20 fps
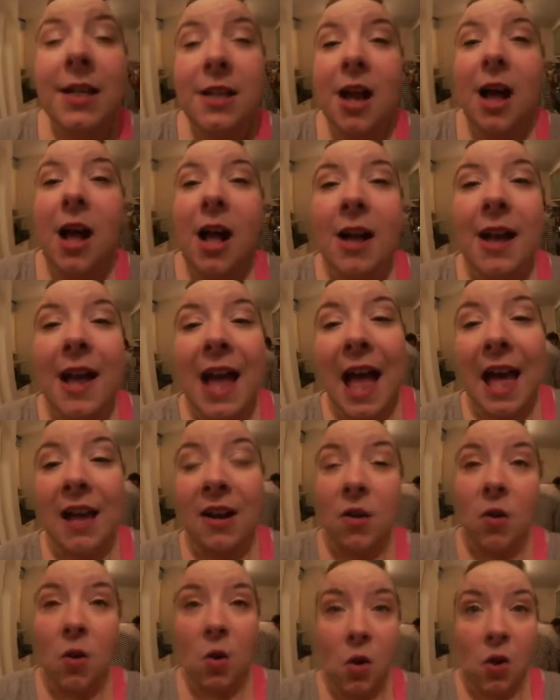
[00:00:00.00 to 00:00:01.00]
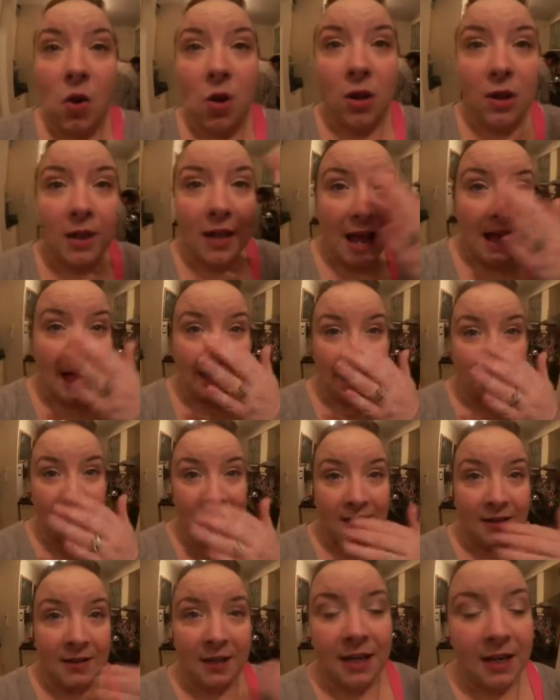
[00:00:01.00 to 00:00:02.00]
dog at all, as
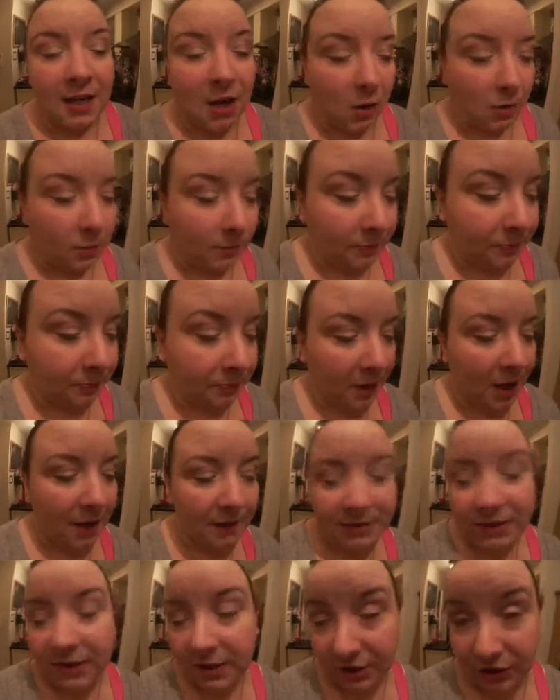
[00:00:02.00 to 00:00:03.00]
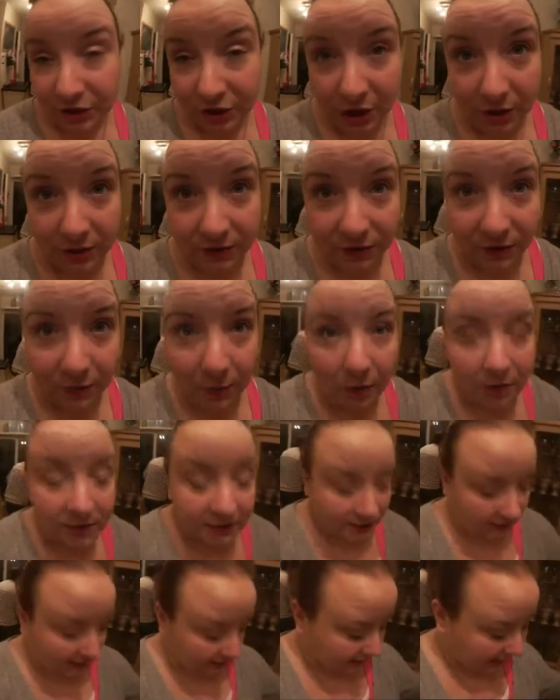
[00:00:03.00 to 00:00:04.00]
in, you know, obviously she goes for
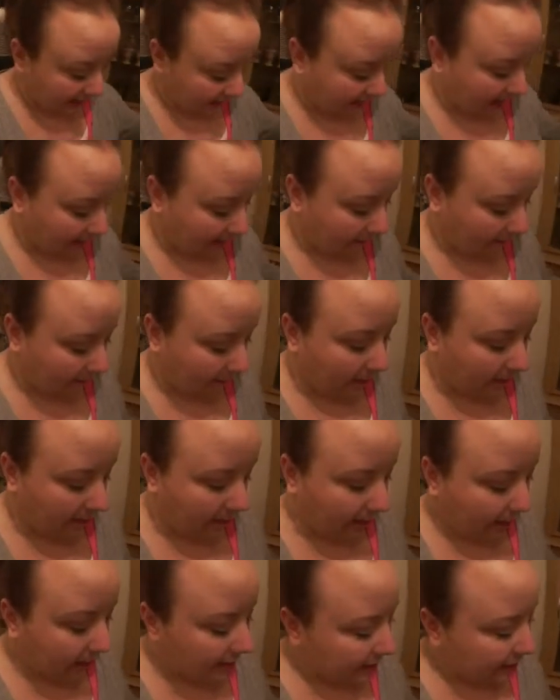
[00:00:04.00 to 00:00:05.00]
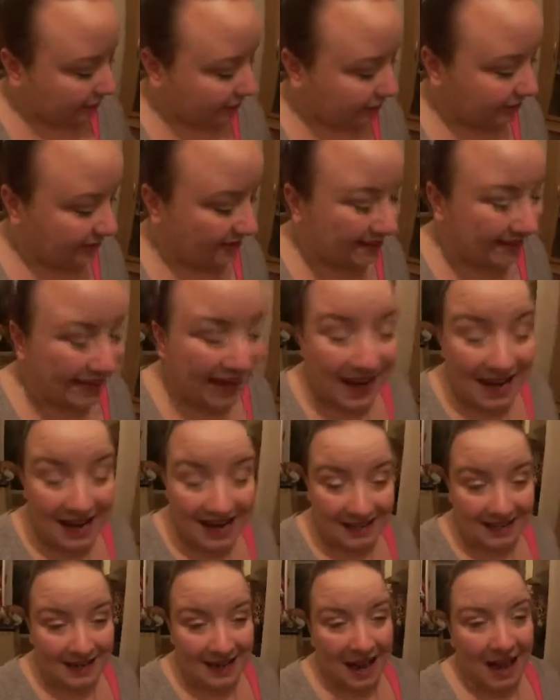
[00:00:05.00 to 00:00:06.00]
walks and things like that, but she's
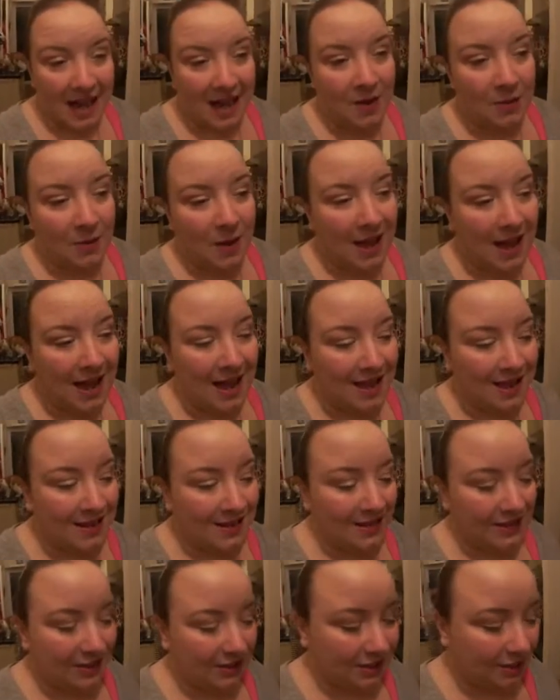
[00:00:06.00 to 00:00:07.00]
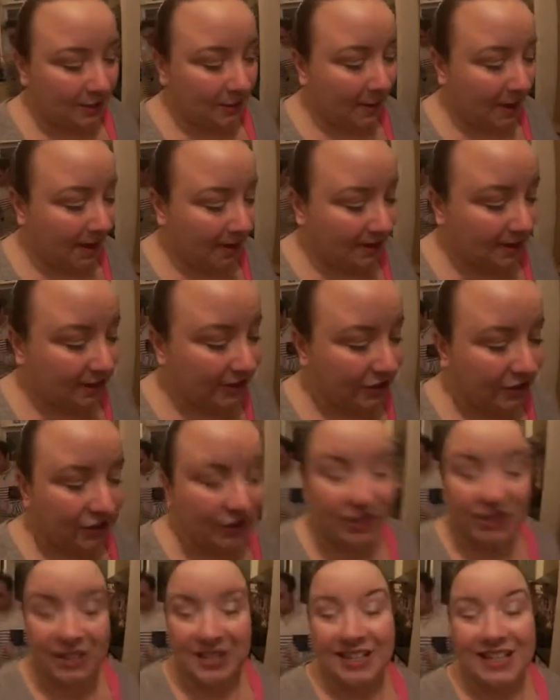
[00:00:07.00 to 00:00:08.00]
8 now, and to be honest,
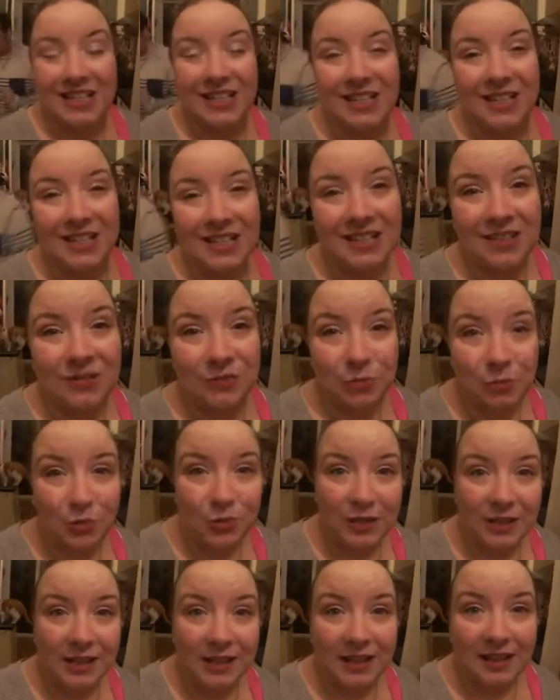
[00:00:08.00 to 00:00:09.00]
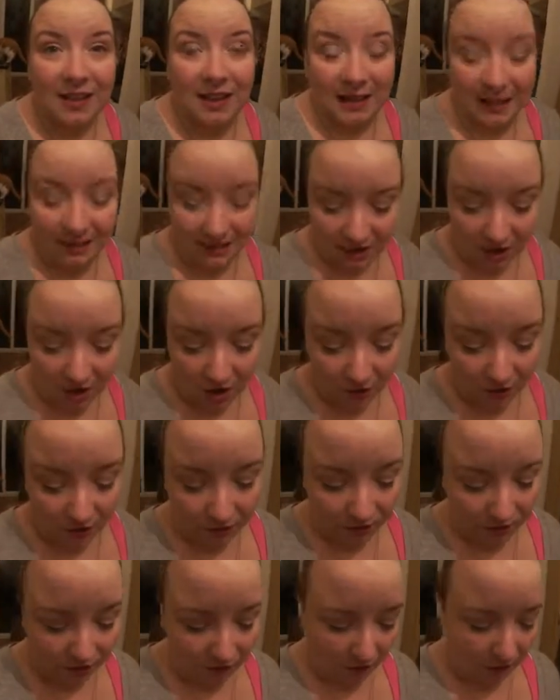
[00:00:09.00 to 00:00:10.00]
she doesn't really like to go
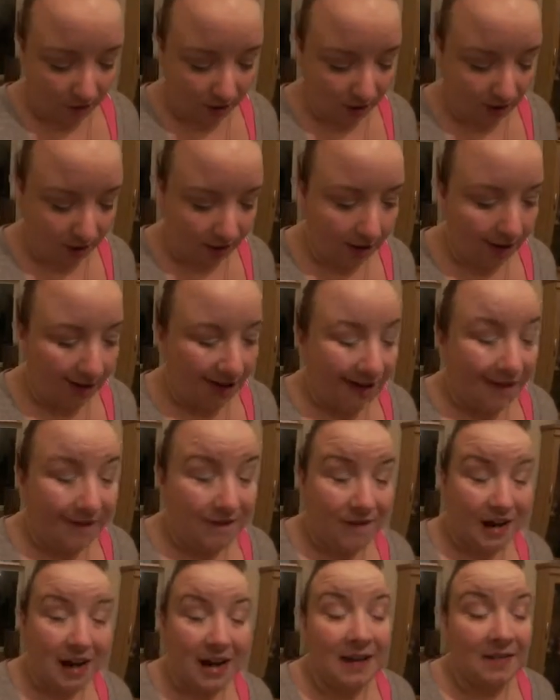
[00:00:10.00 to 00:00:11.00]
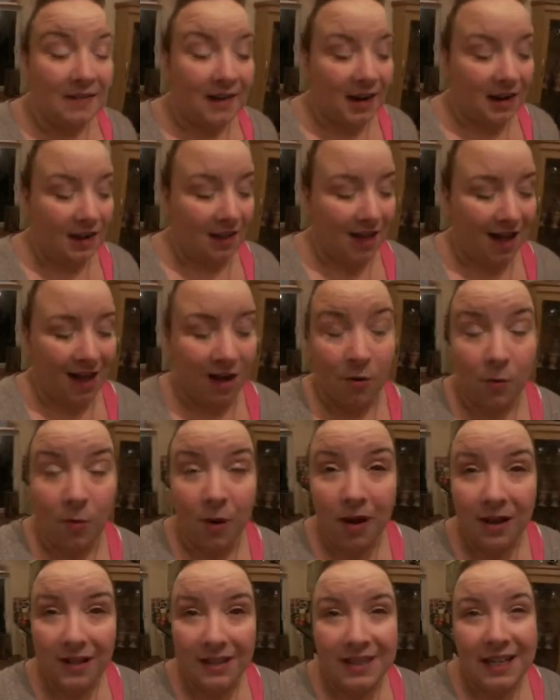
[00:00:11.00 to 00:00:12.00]
for very long
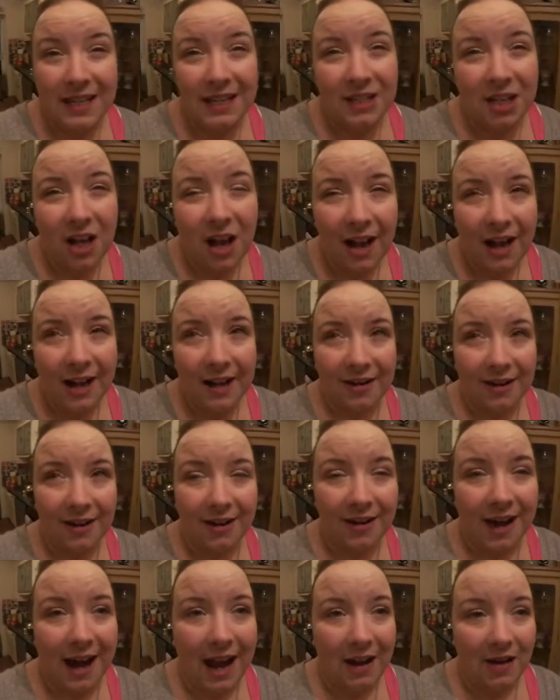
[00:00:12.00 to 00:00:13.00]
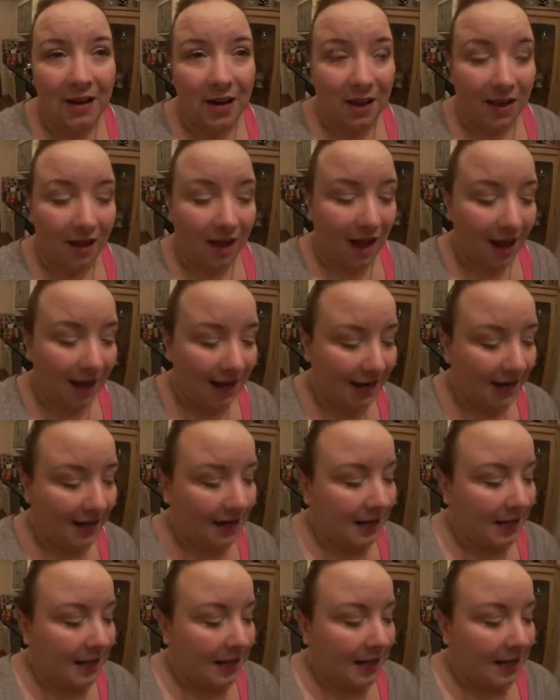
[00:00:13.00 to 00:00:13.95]
walks. They tire her out a lot.